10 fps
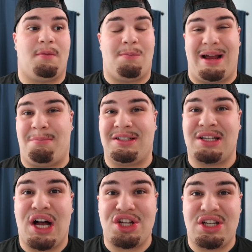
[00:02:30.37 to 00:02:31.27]
My
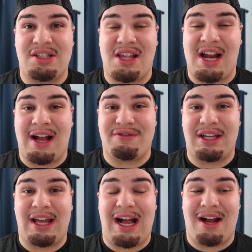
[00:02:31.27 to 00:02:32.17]
massages that I have
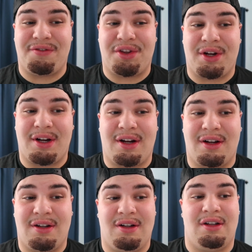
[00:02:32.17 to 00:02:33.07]
to get
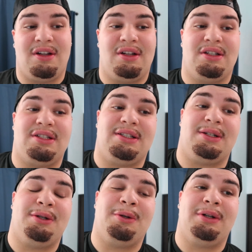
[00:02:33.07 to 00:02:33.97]
after.
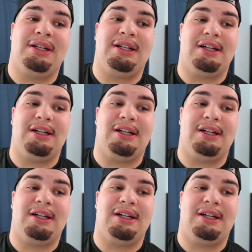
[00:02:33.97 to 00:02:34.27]
So,